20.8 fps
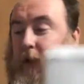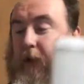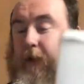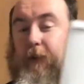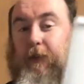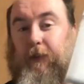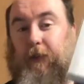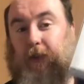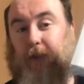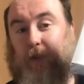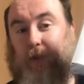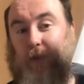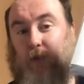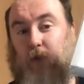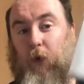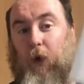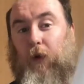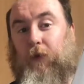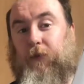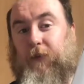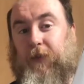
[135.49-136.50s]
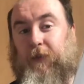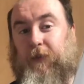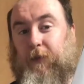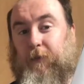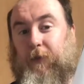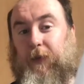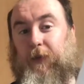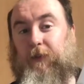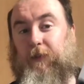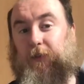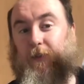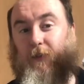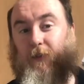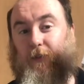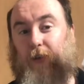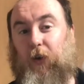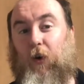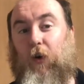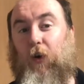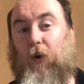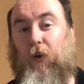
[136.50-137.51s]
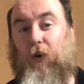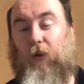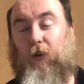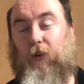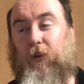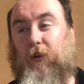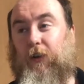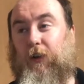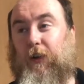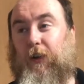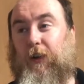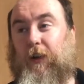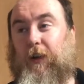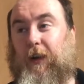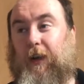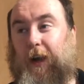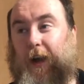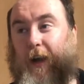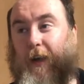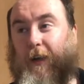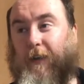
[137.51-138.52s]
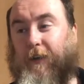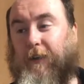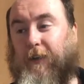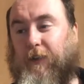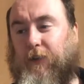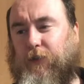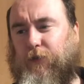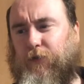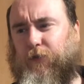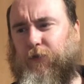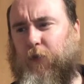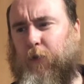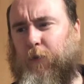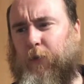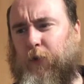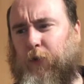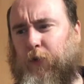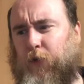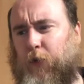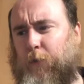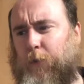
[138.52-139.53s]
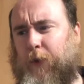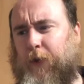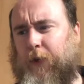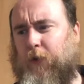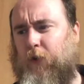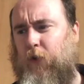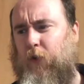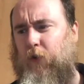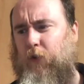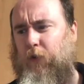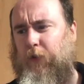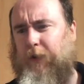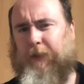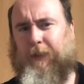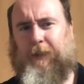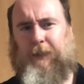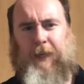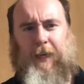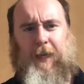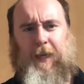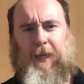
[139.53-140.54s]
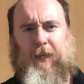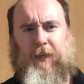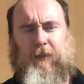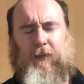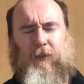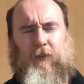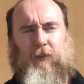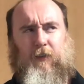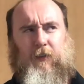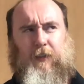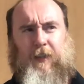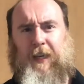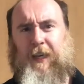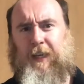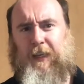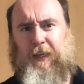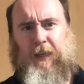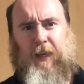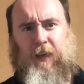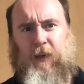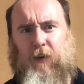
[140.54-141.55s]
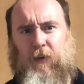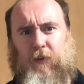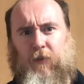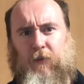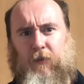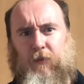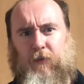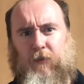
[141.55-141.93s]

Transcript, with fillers: This is 12 centimetres tall and it's from a company called Geek, Geek Gear.